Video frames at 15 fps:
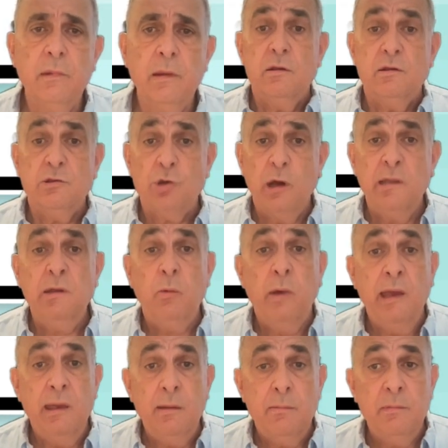So
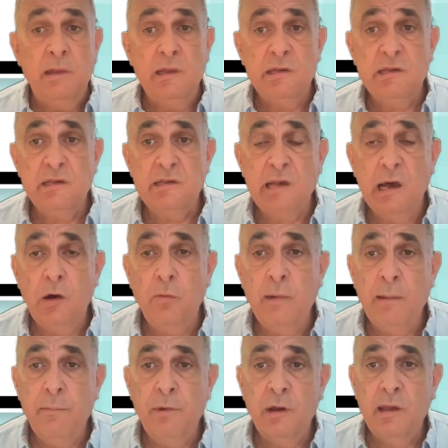anyway, this is how
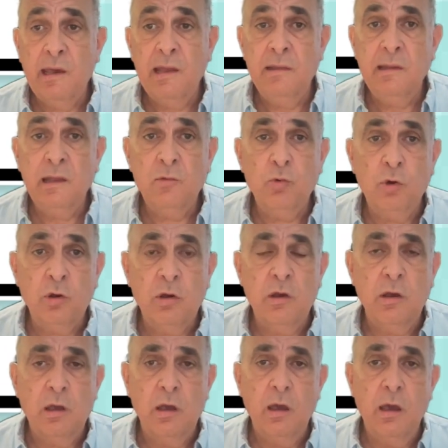member can
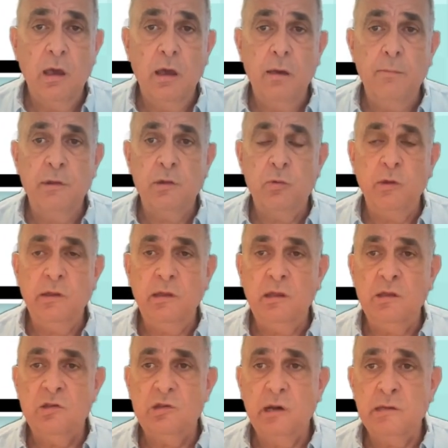network between
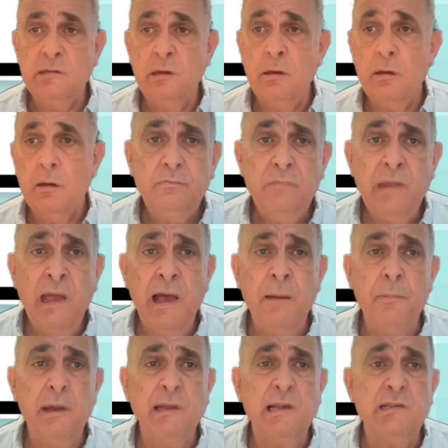each other.
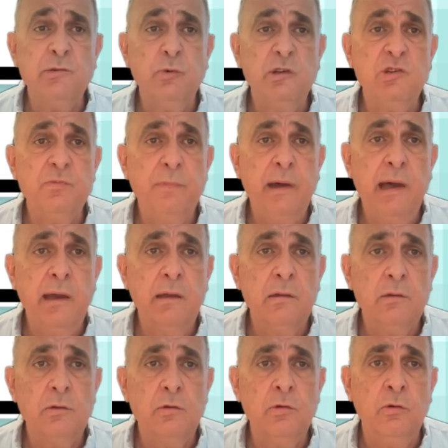I'm gonna switch back
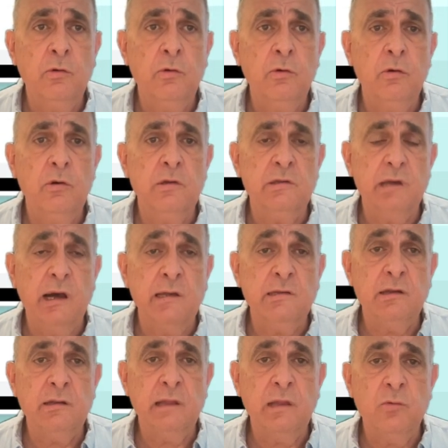to the
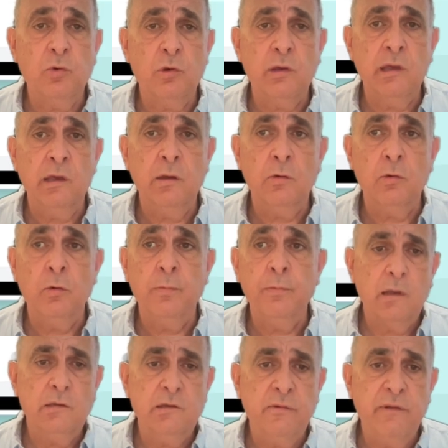other networking
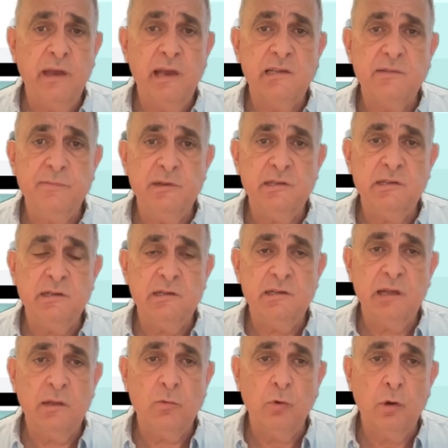group, the Vegas Business
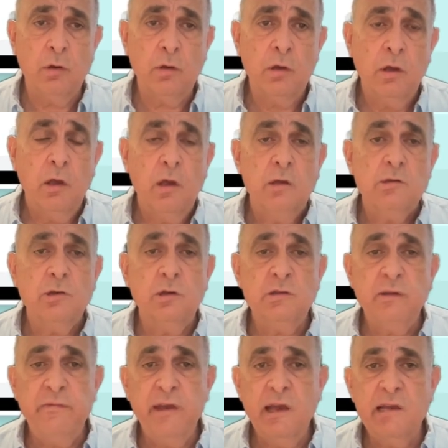Network. So on
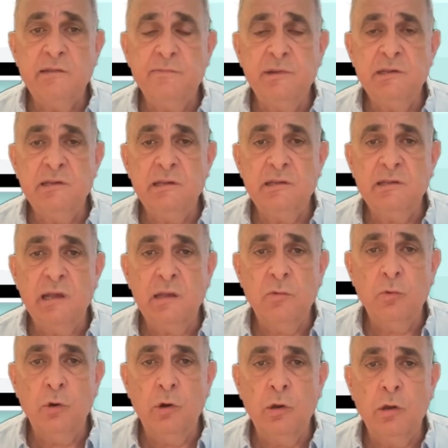the Vegas Business
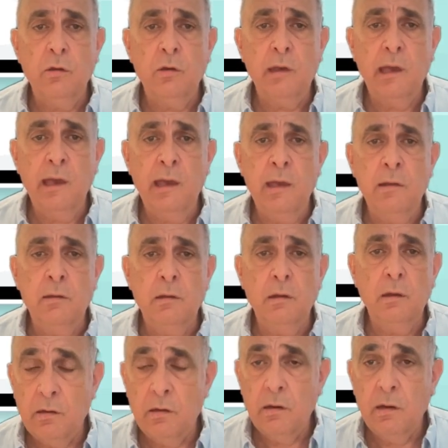Network, you can,
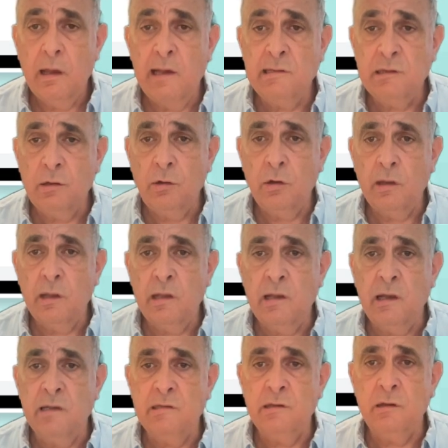as an
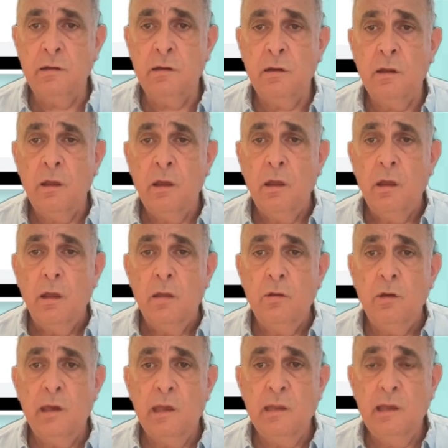organizer,
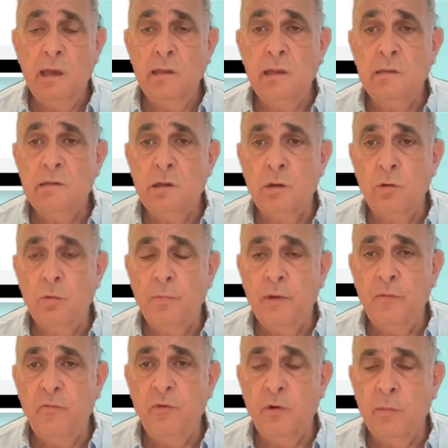you can edit the group
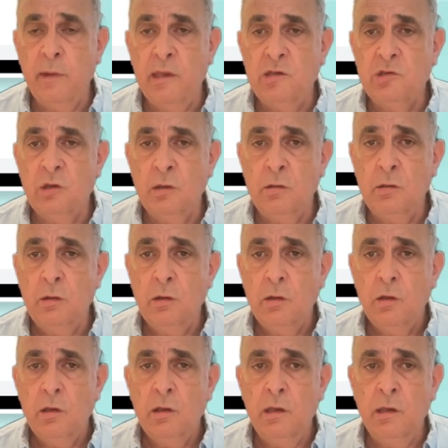information
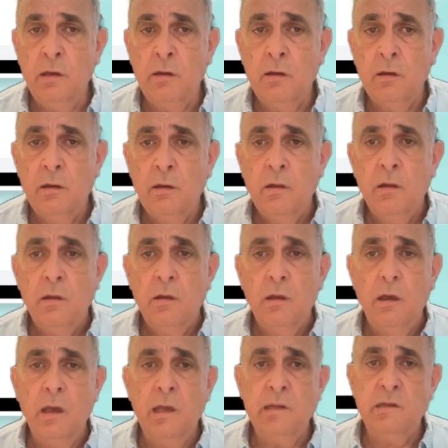here,
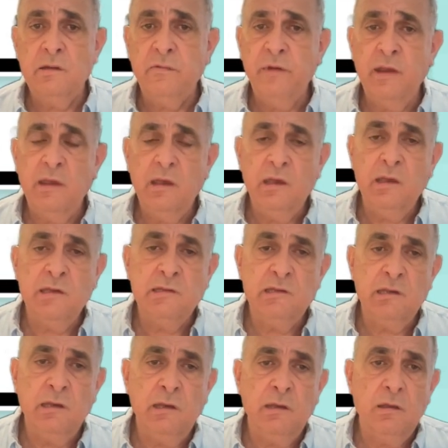and it's very
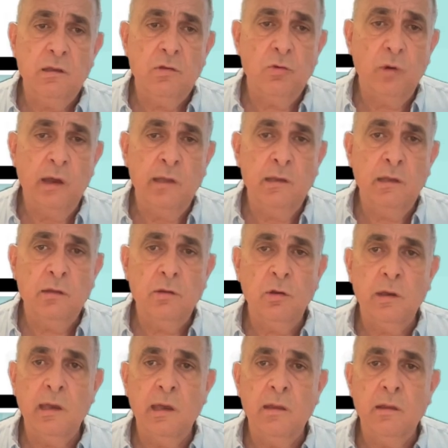easy to edit. You
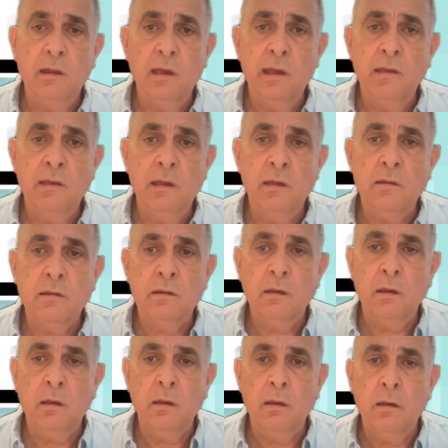can edit
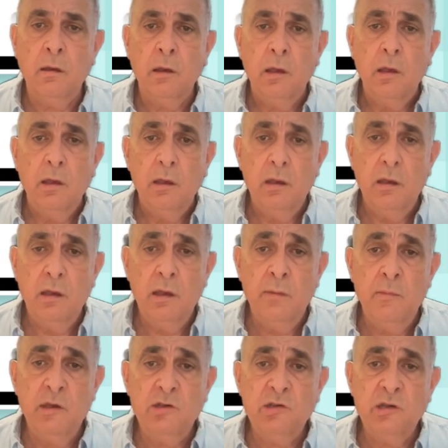
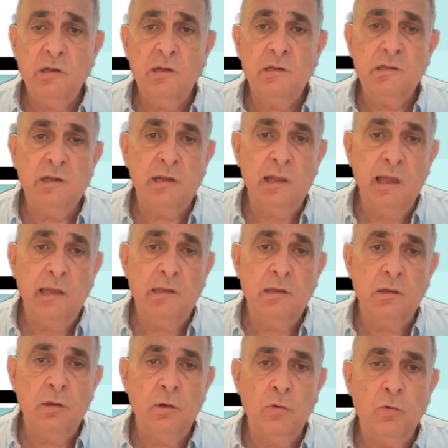images
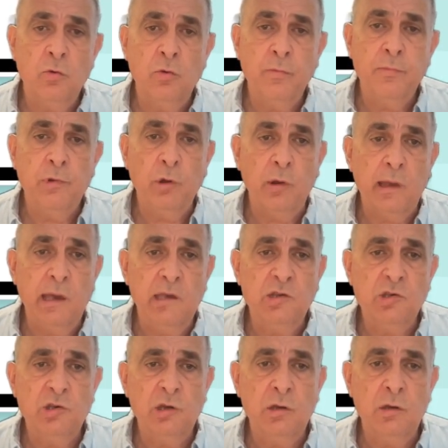related to the group,
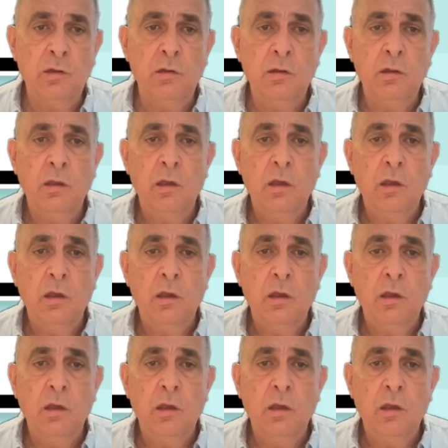location,